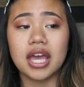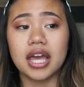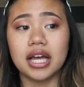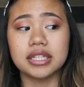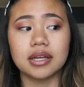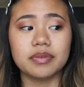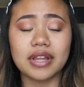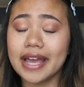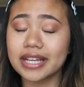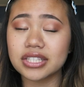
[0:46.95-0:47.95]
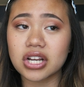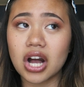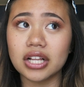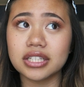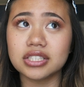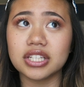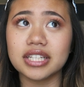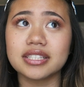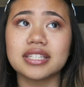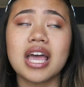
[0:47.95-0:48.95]
and applying to
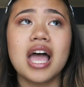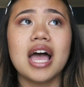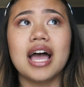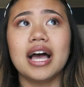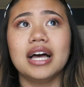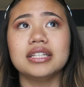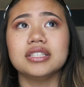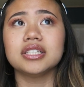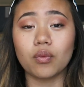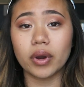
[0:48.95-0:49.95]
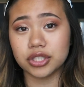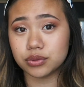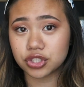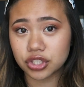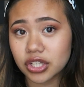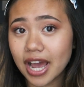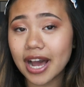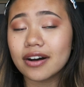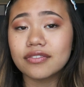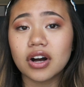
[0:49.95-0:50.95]
colleges and what you should
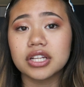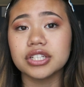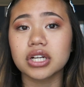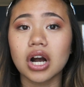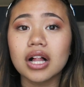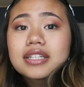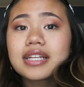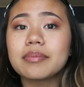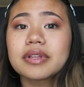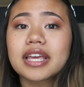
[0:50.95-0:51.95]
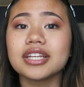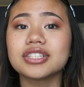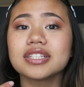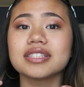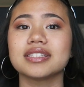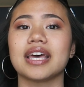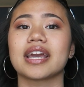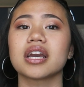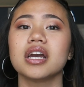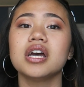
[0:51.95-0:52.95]
have on your college applications
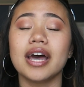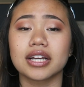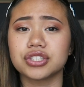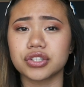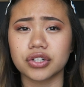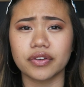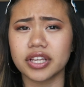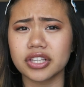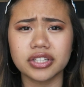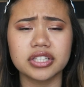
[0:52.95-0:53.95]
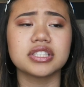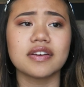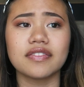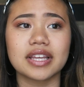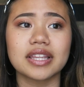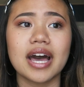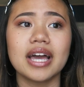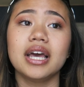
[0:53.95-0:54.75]
like extracurricular stuff like that.